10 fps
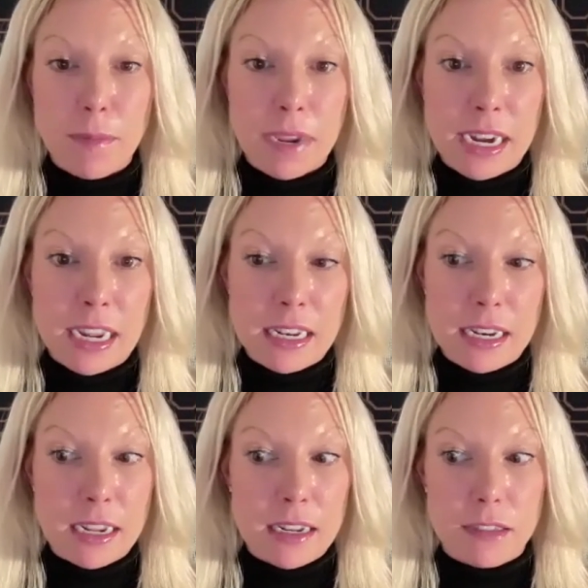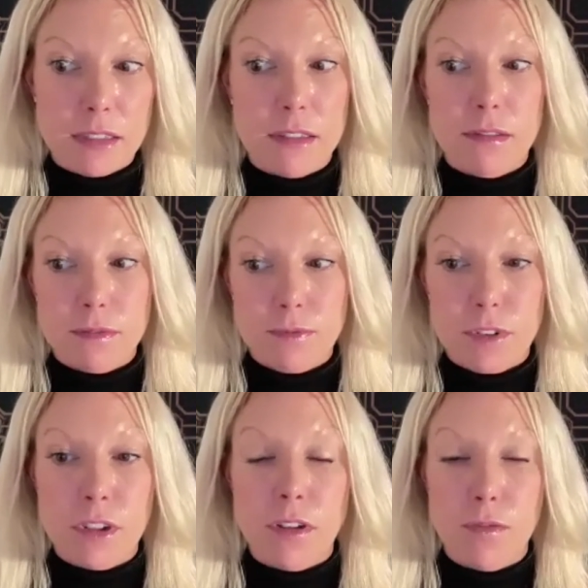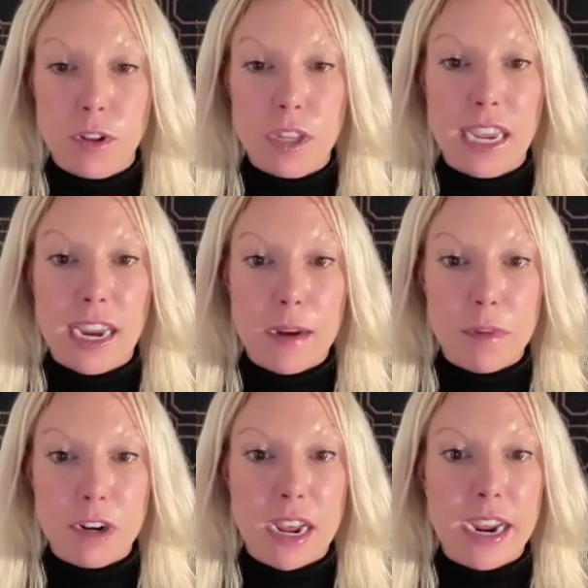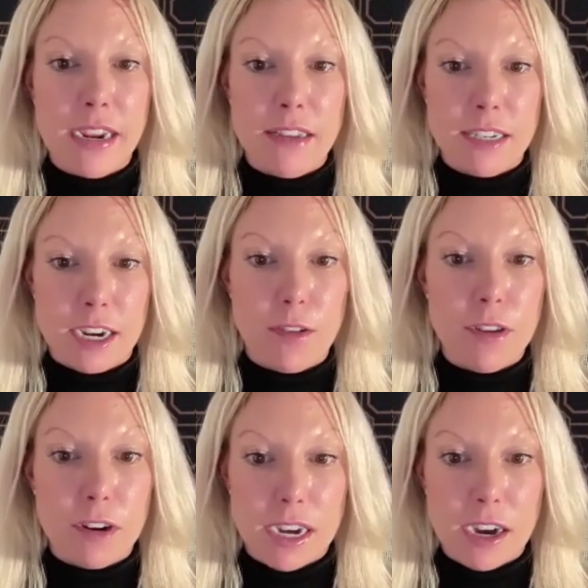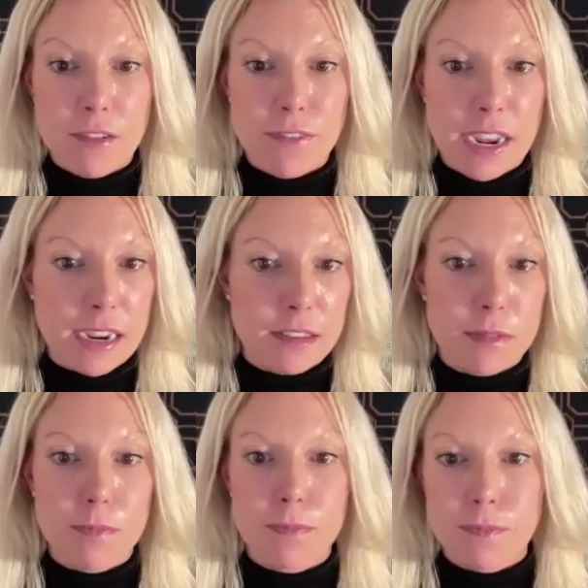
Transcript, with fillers: I mean, it it's full, fully amortized, you know, 30-year fix